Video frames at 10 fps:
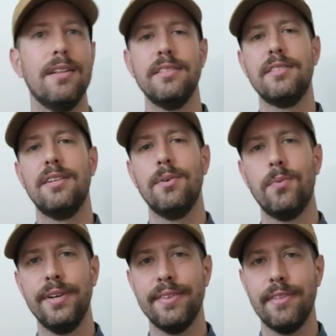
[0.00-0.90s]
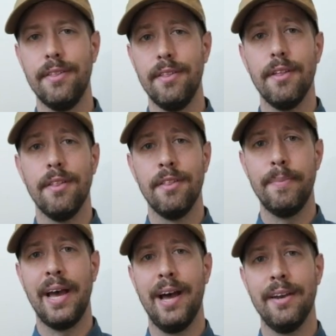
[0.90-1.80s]
Let's start with the
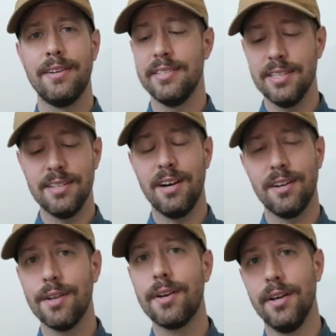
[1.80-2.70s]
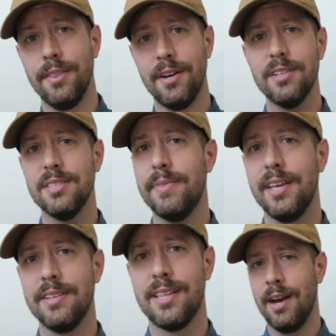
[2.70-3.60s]
bad, because it's not all good. There are some
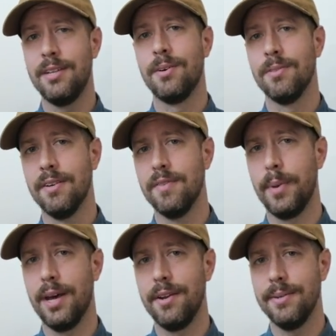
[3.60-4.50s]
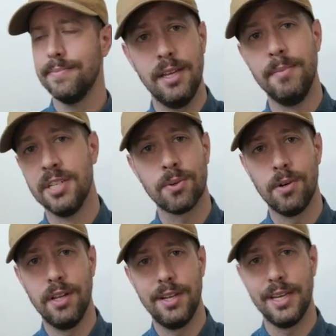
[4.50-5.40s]
things that I don't love about it. Image
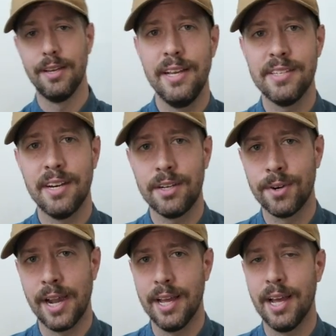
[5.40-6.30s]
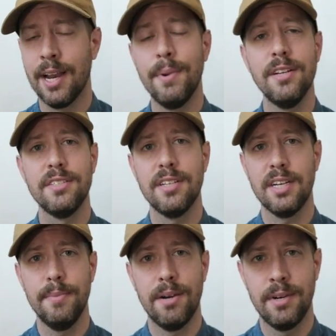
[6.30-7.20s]
quality. It's not great. And I'm not just
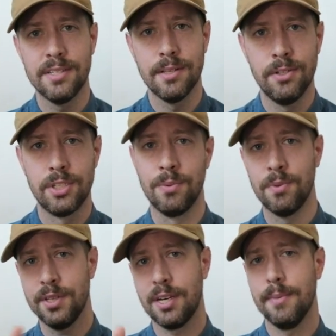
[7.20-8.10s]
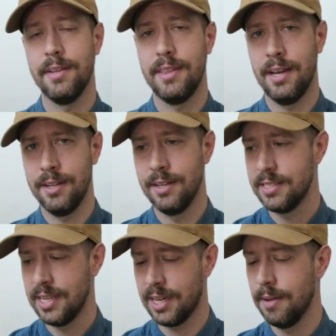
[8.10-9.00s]
talking about resolution. We'll talk about that in a
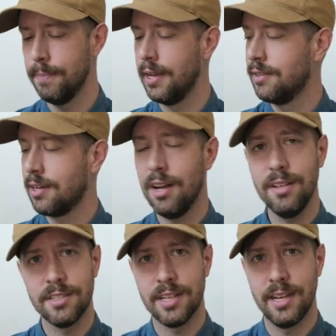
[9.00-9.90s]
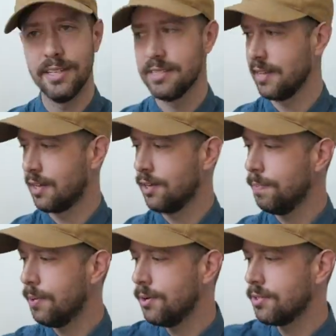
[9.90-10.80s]
second. But the color science, like
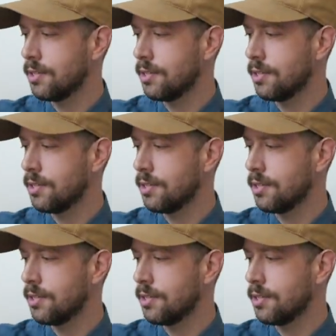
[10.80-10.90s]
GoPro's